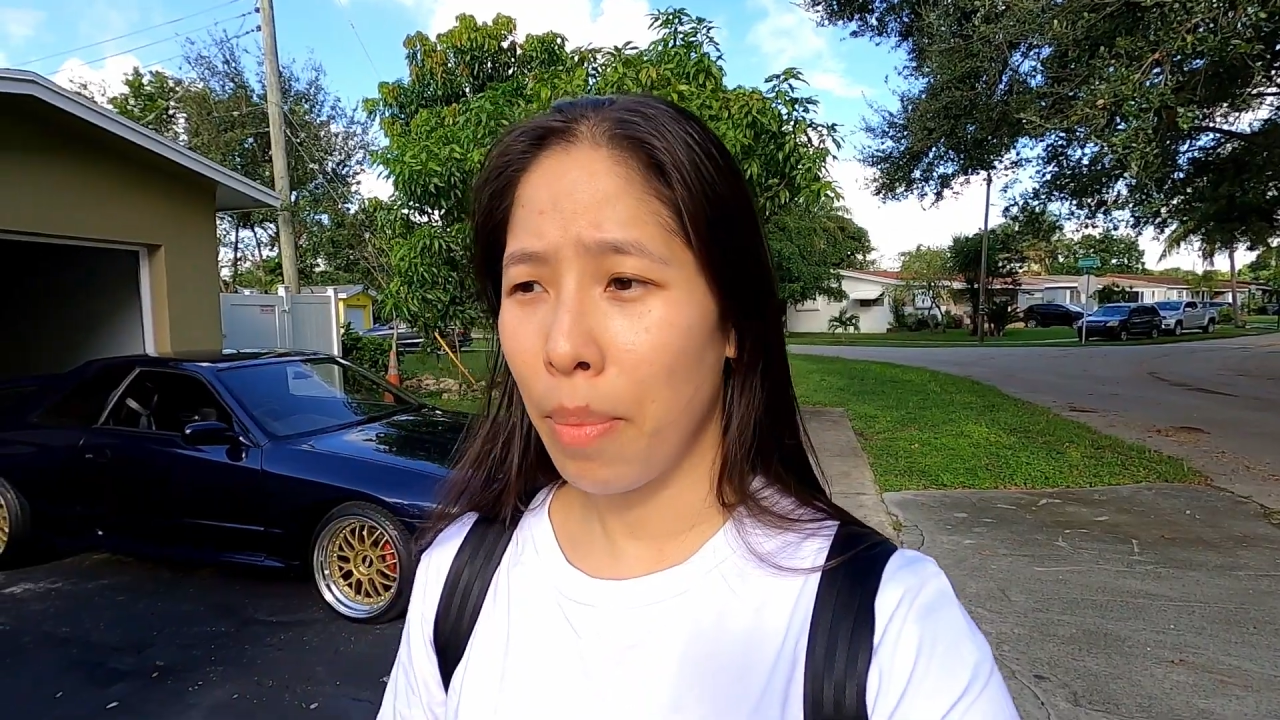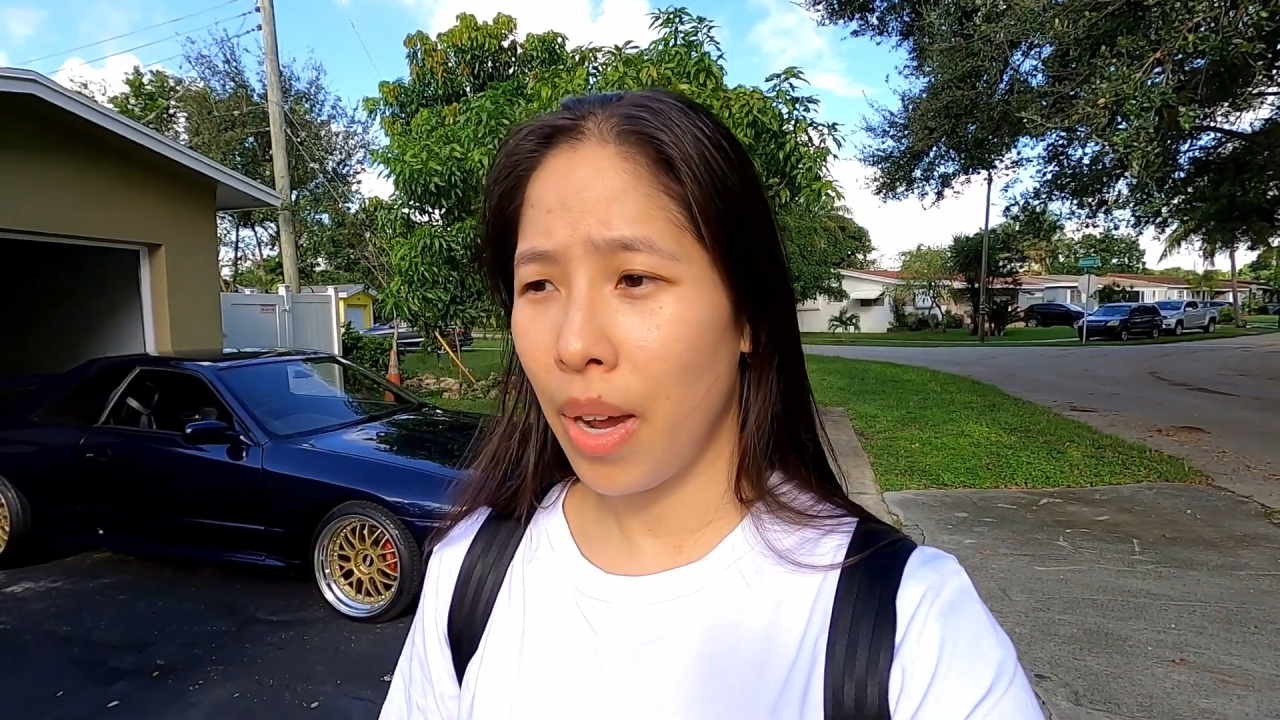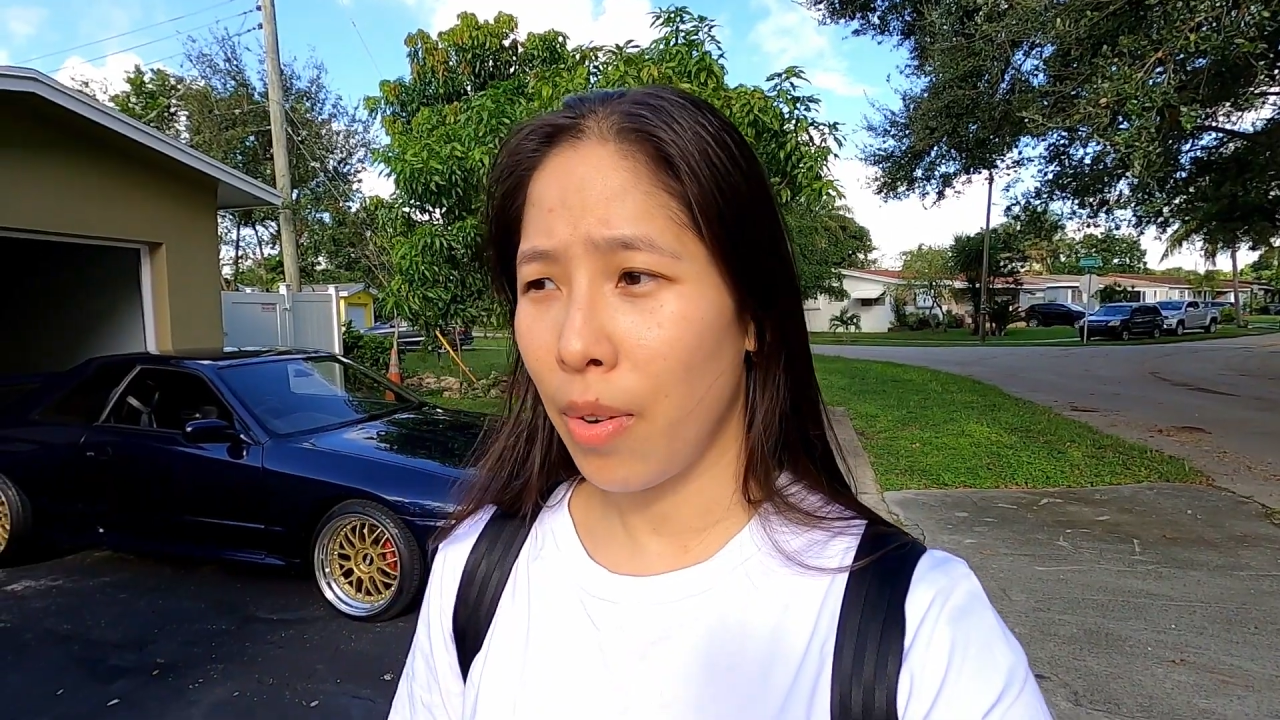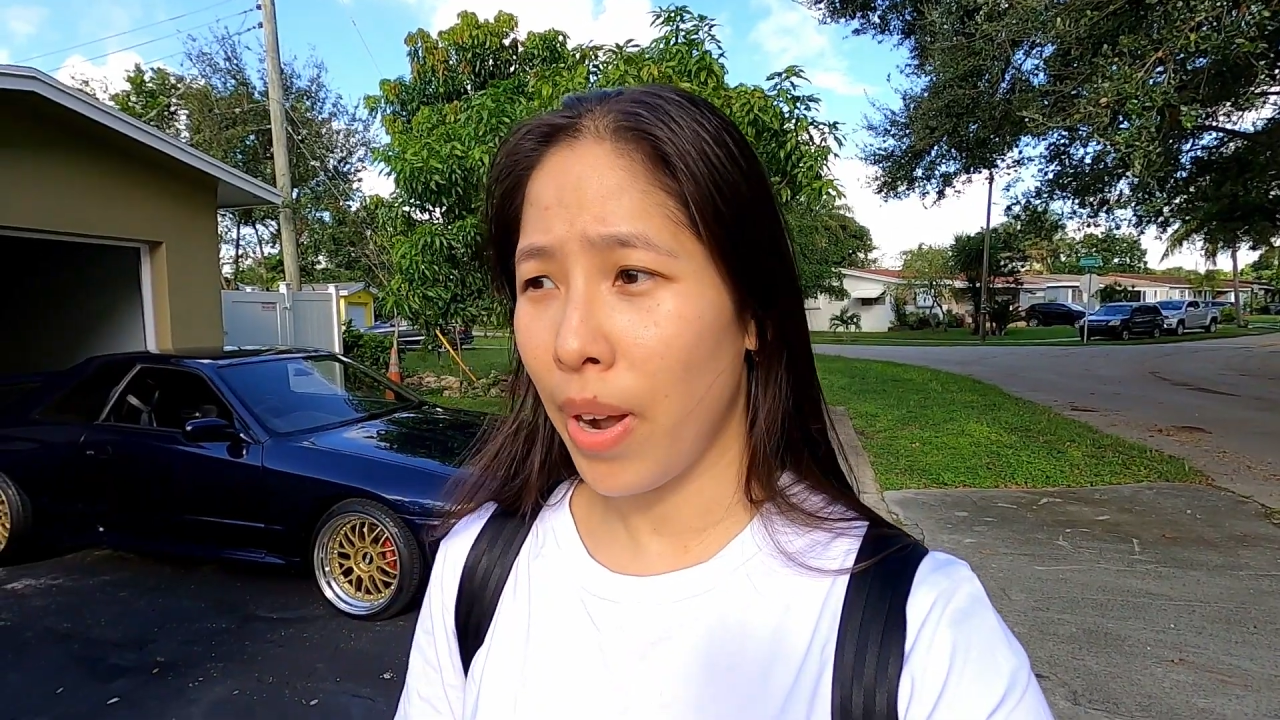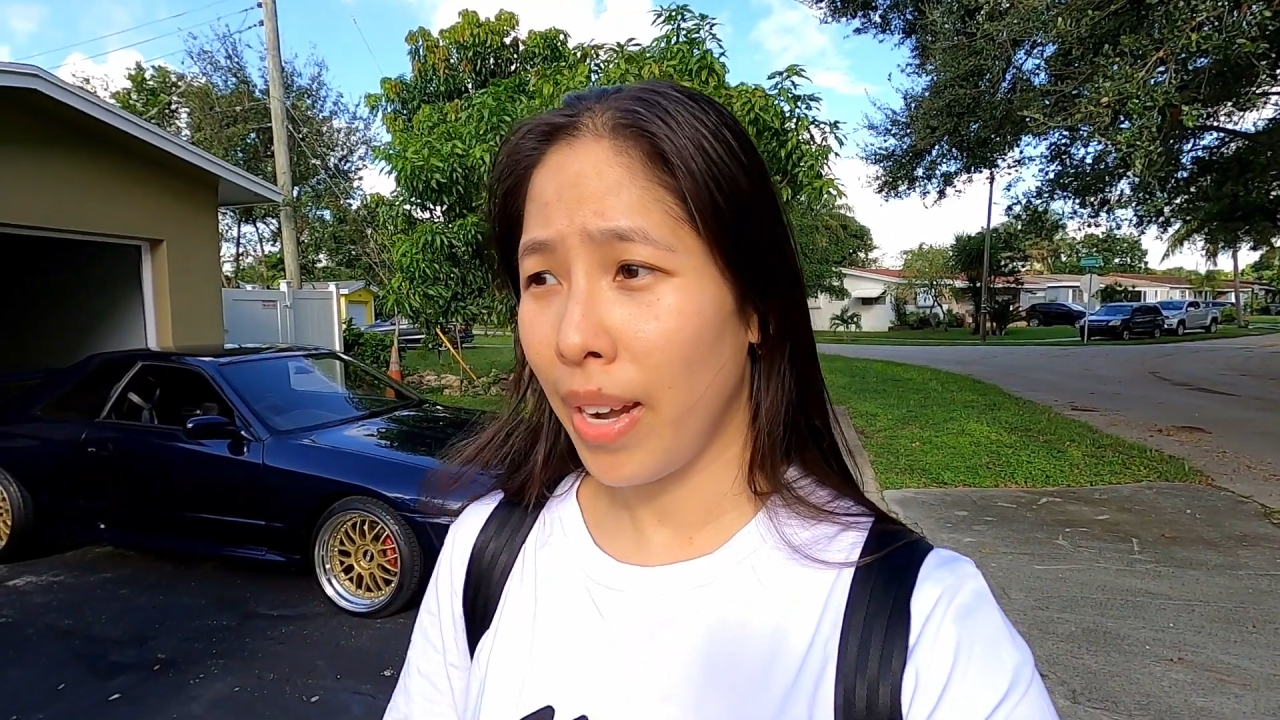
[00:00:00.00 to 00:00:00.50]

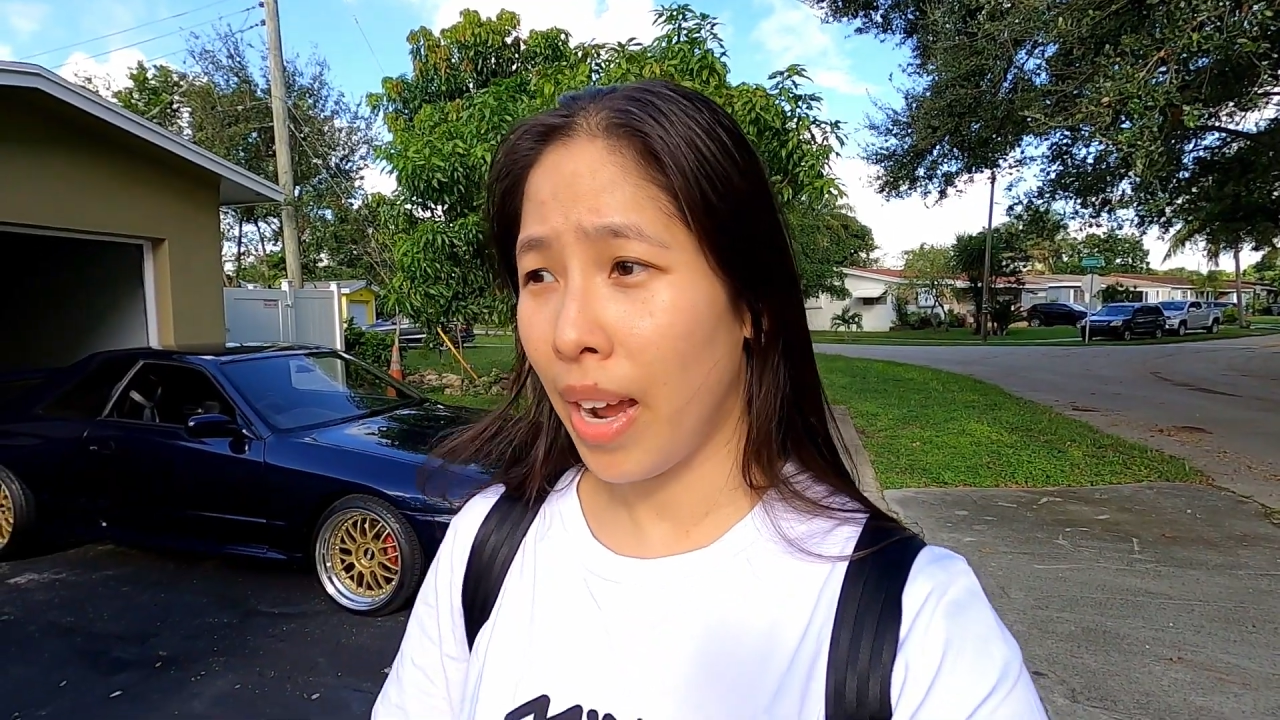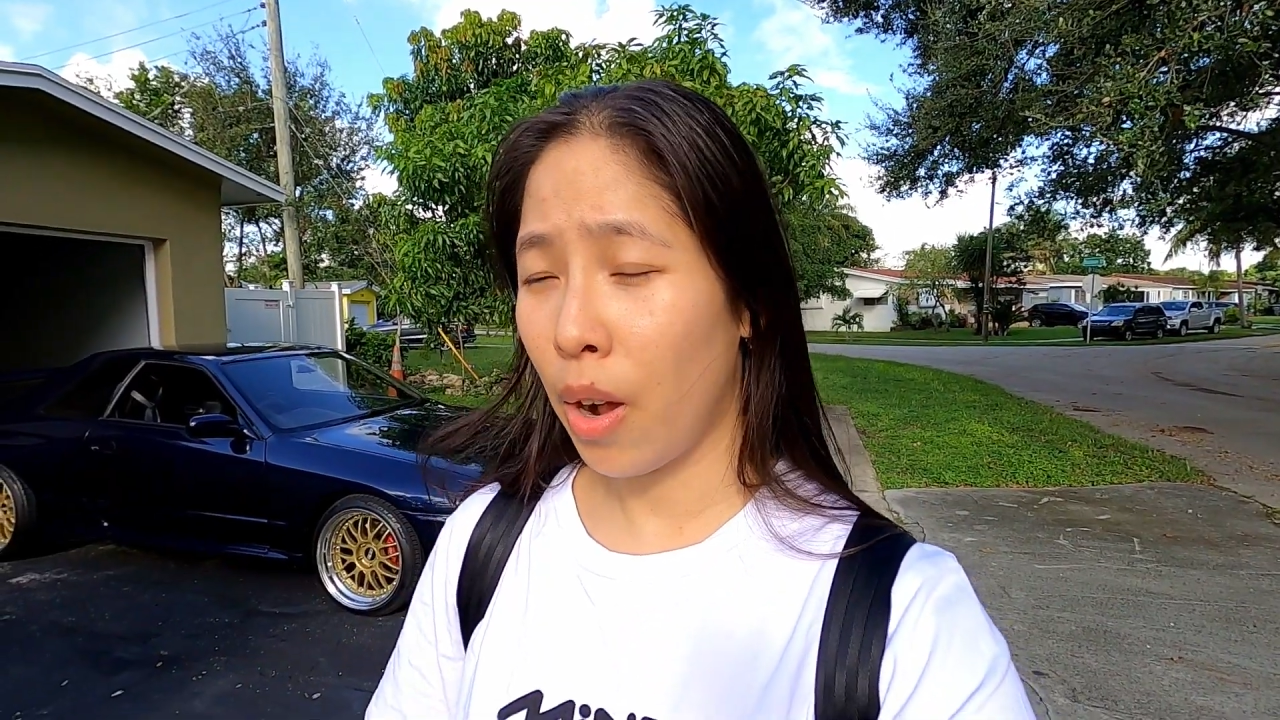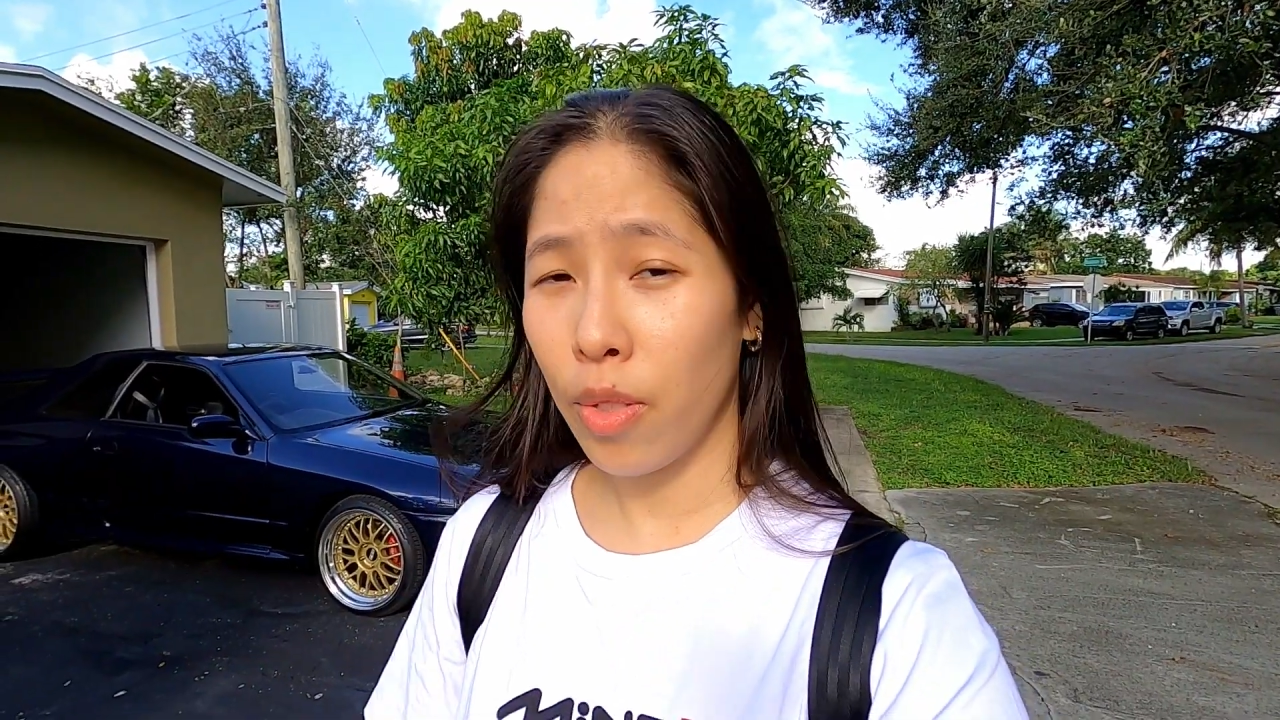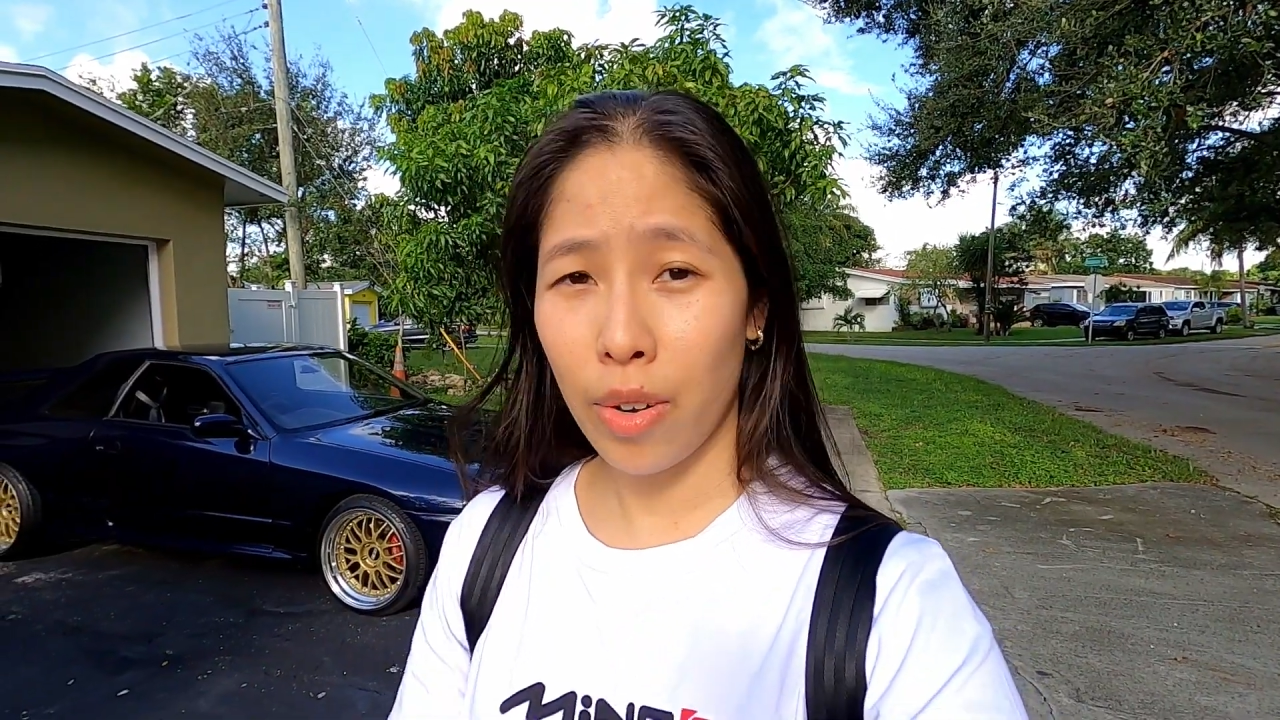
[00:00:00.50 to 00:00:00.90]
but right now